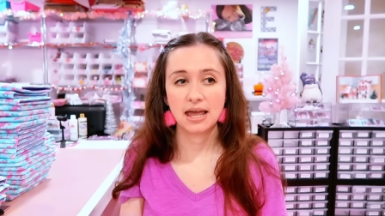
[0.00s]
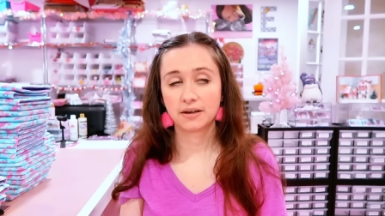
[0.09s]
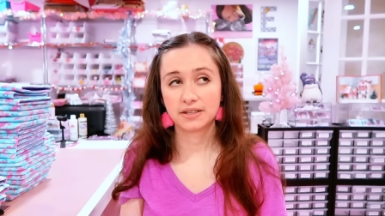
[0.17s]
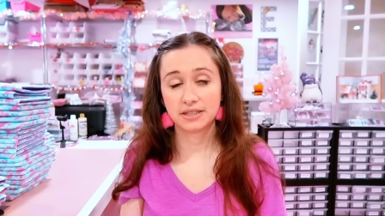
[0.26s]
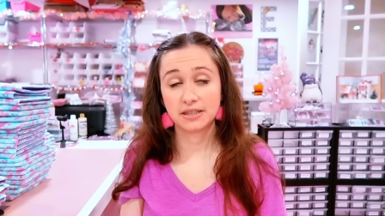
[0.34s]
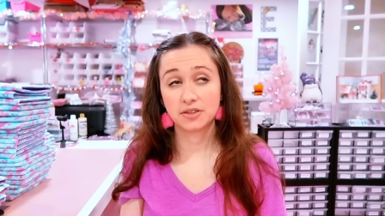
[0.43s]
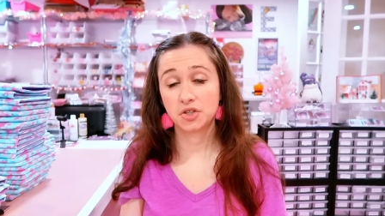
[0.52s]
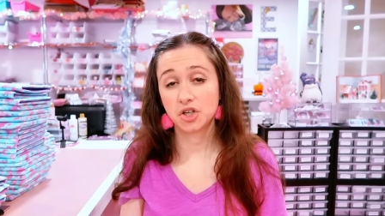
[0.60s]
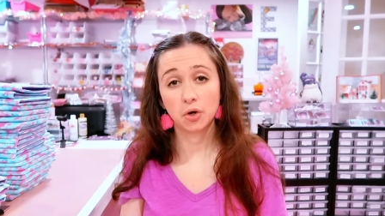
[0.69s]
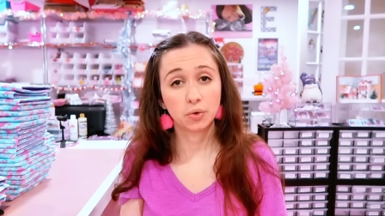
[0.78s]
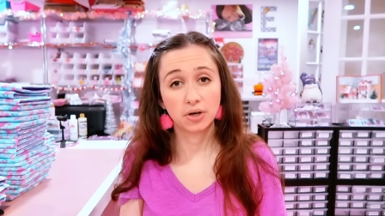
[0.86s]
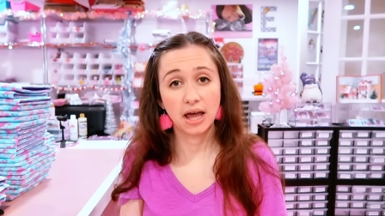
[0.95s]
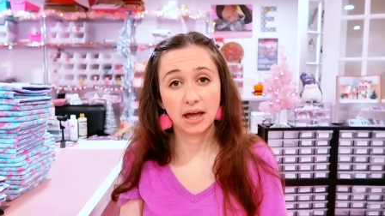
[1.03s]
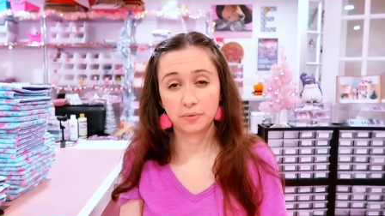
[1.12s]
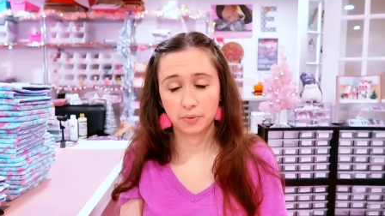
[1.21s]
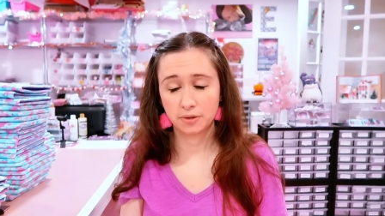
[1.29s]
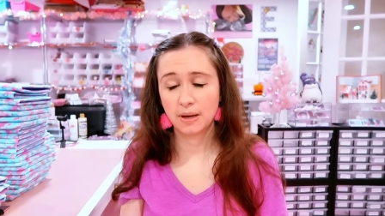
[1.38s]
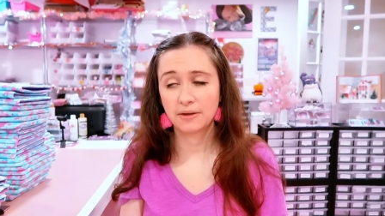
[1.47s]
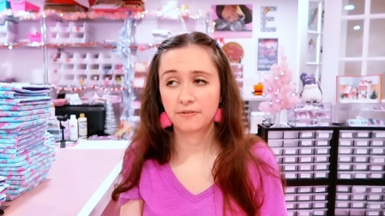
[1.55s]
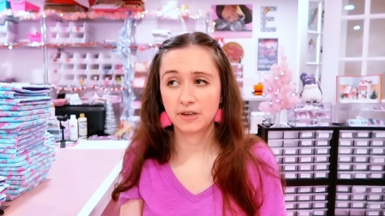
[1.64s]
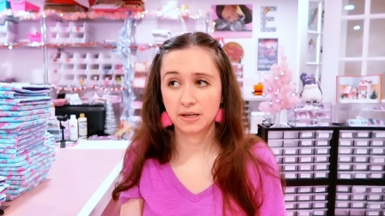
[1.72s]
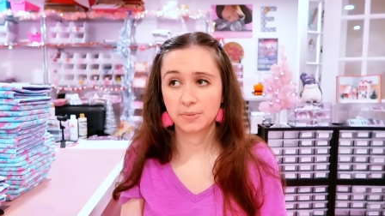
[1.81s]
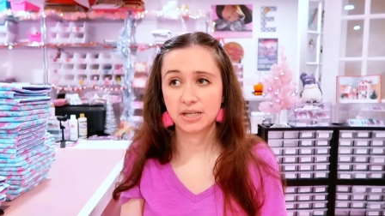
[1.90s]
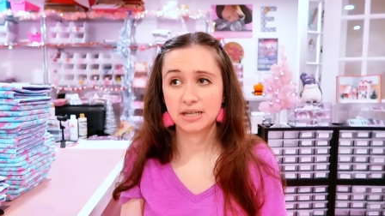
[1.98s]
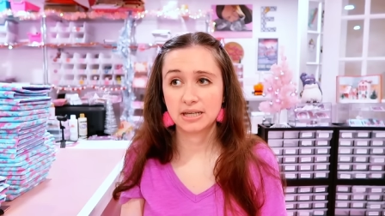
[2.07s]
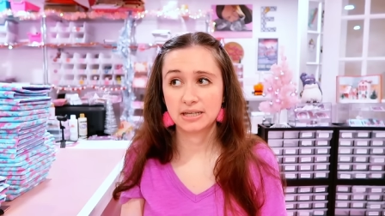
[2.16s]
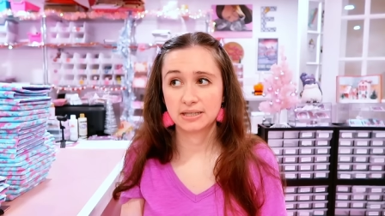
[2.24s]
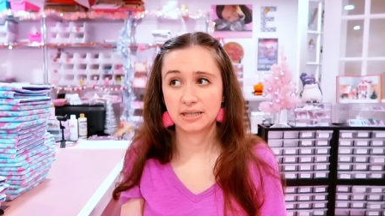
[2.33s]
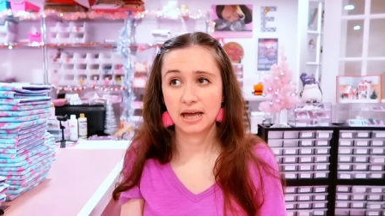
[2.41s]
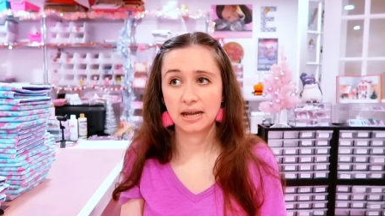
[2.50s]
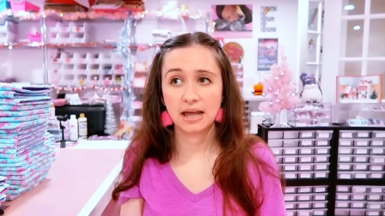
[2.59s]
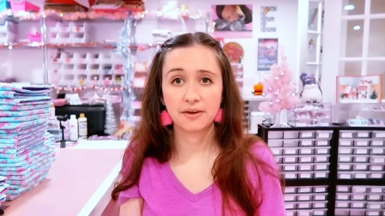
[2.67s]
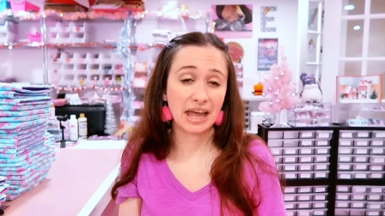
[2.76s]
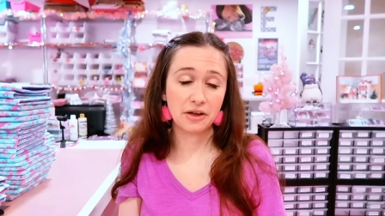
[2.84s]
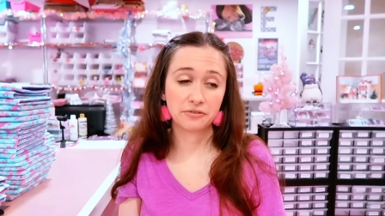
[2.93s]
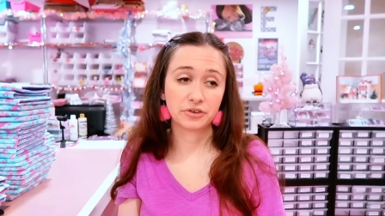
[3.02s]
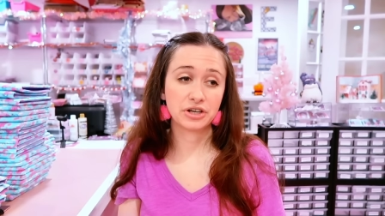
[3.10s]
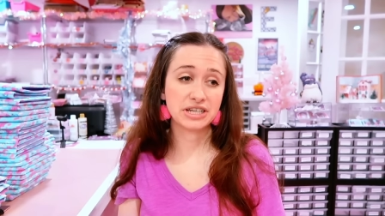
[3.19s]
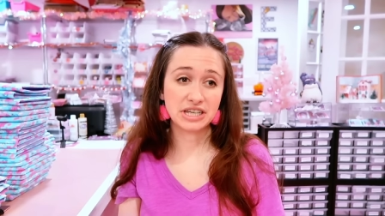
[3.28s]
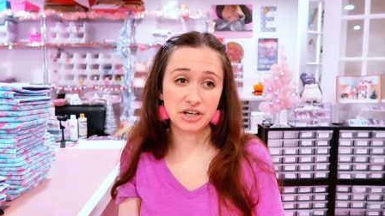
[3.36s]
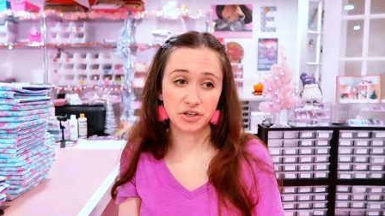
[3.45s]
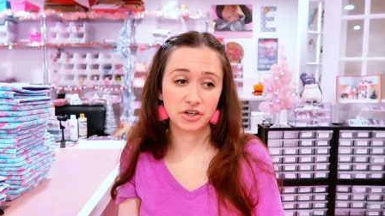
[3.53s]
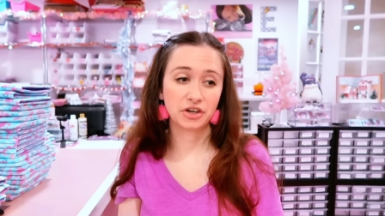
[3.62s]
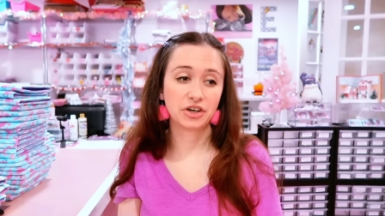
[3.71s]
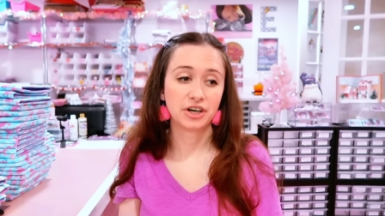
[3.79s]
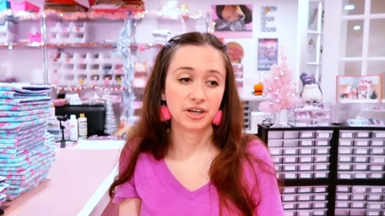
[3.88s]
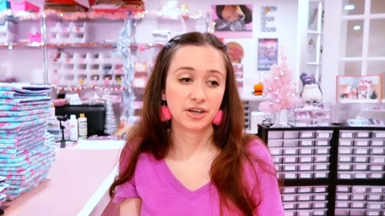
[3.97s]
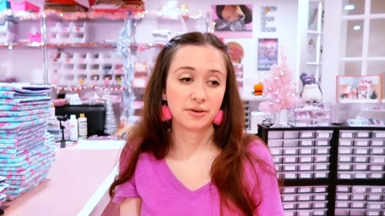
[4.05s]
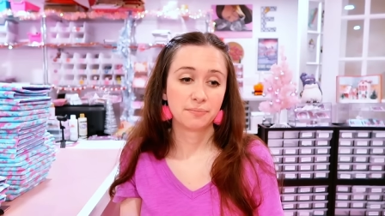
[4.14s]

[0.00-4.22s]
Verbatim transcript: Honestly, the joke now with my family is that like every year